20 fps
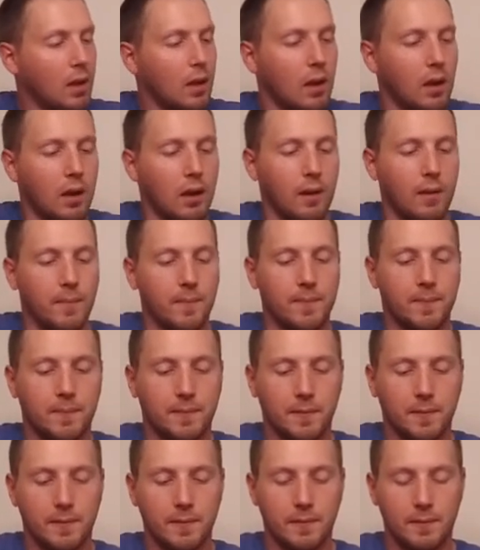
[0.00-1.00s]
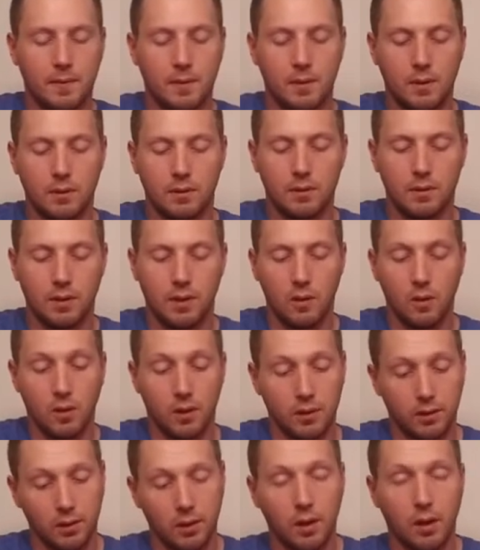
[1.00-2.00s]
in order
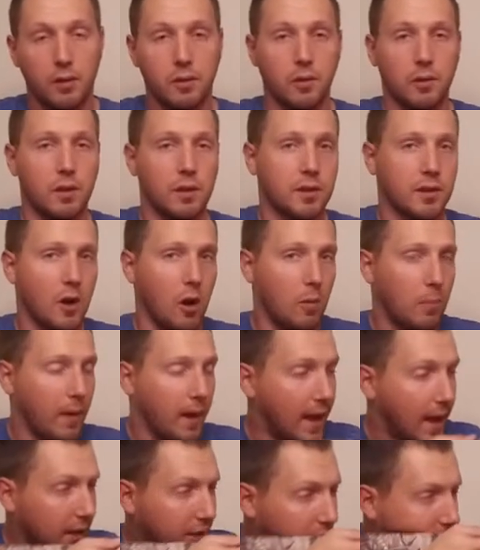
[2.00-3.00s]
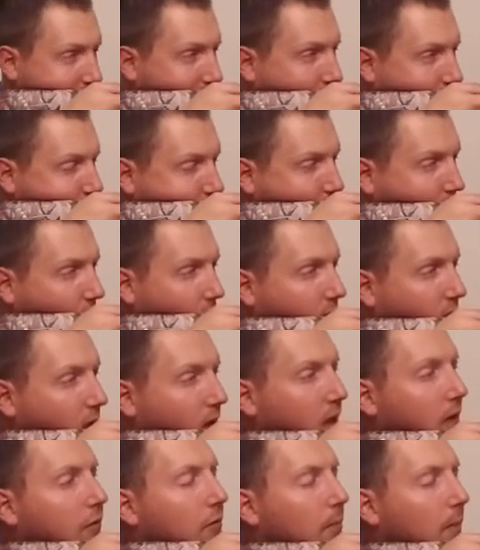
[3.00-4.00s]
to look through the scope, I actually have to kind of
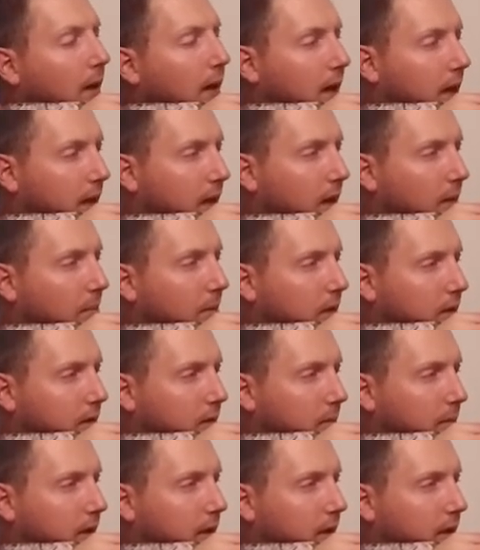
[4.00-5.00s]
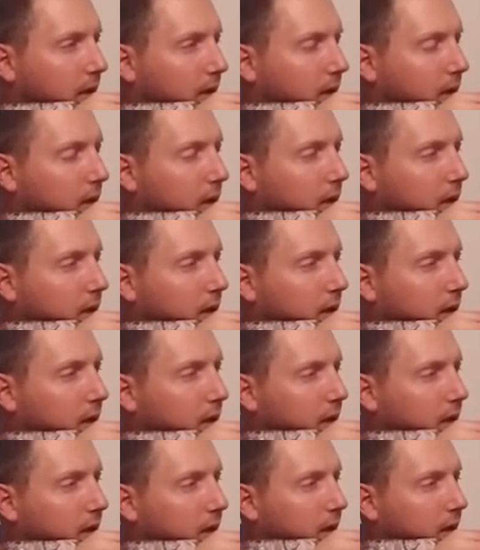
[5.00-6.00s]
lift my head up a little bit,
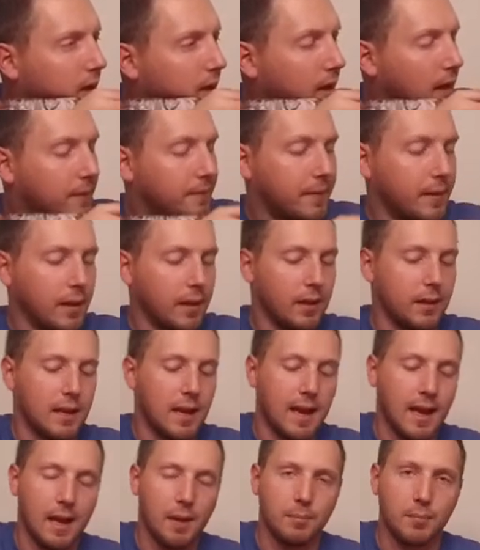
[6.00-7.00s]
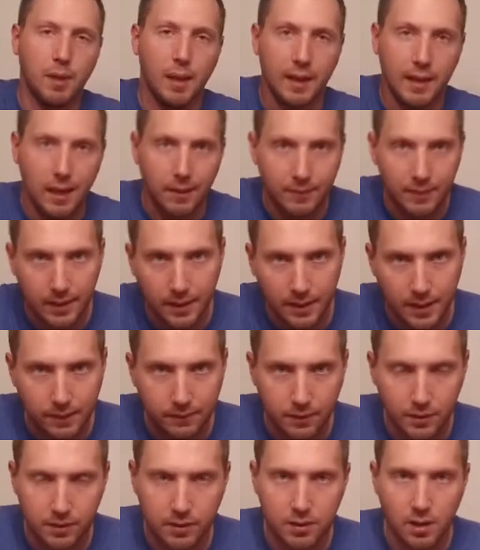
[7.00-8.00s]
and I figured, yeah, I'm probably gonna have to get a
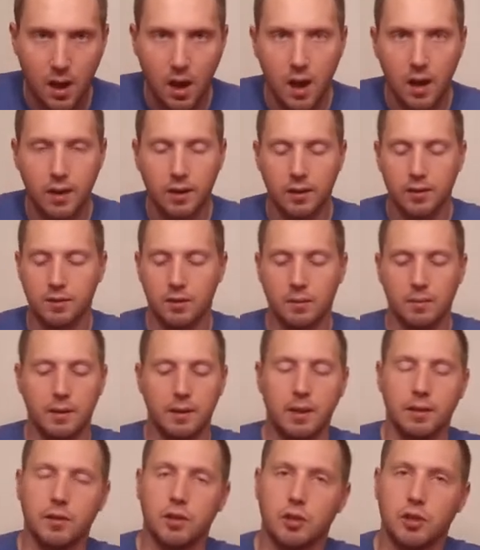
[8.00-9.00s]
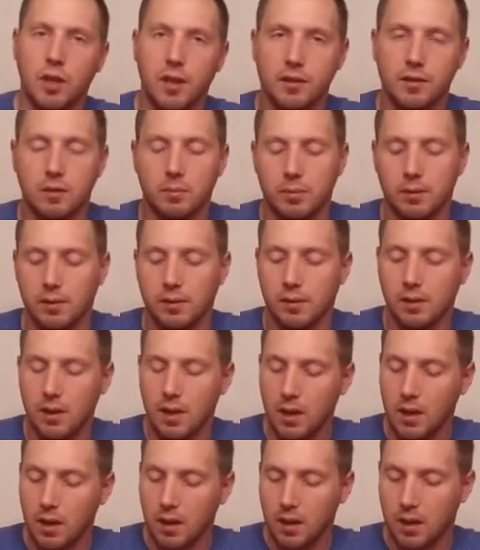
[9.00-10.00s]
different stock or something that's adjustable.
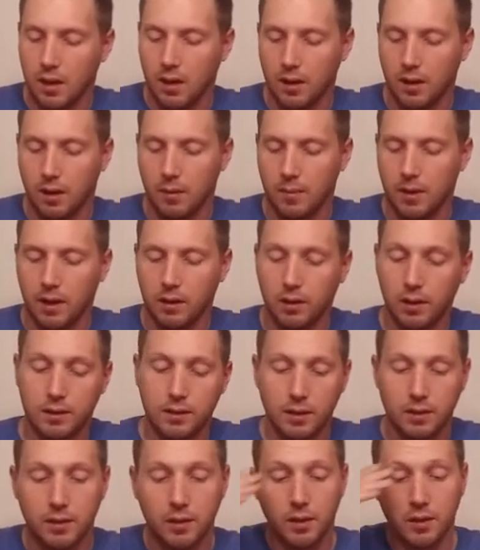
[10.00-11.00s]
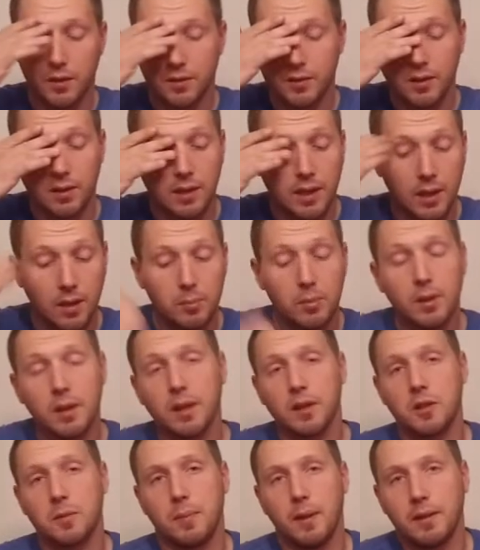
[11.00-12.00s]
I looked at those, and they're pretty
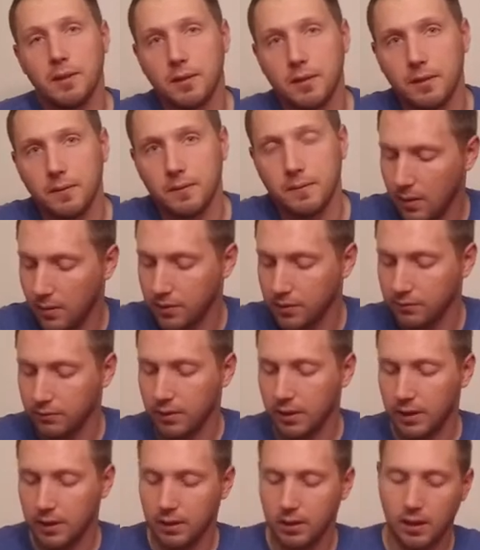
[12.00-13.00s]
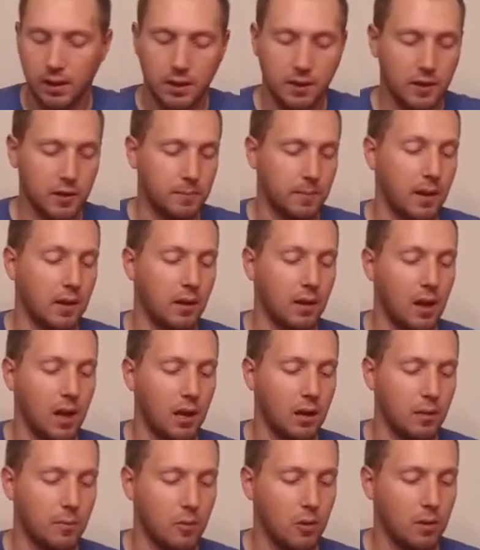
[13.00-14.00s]
expensive. I wasn't really looking to spend a
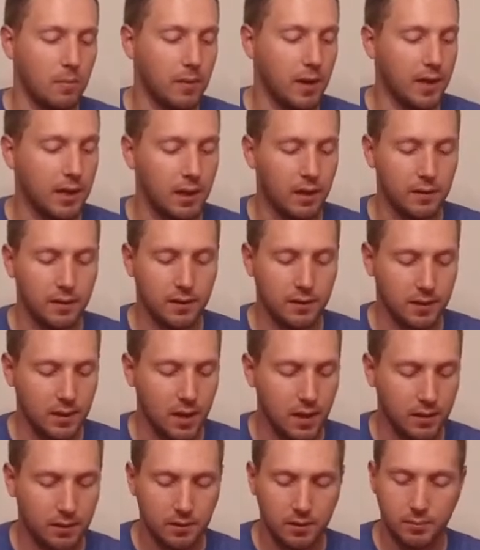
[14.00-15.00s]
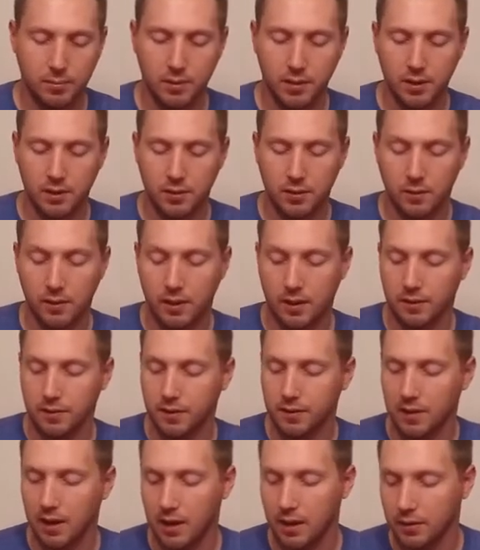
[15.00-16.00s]
lot more money on this gun to put into it, because
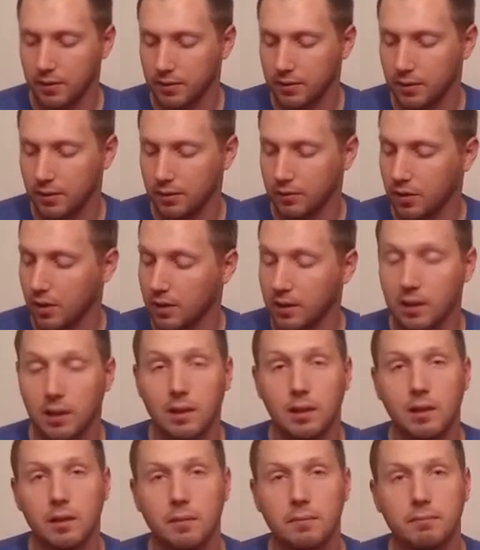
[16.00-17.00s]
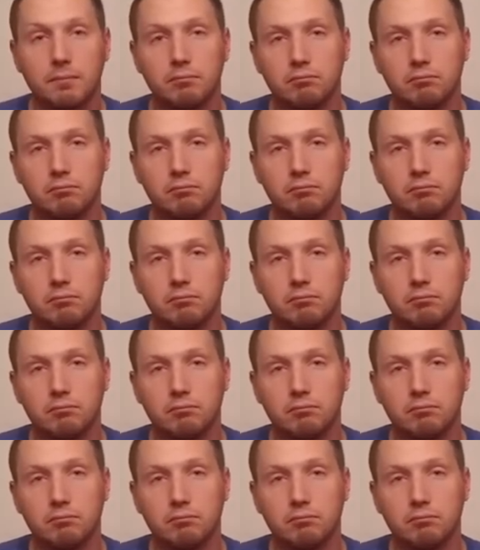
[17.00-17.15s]
it's kind of just a junky,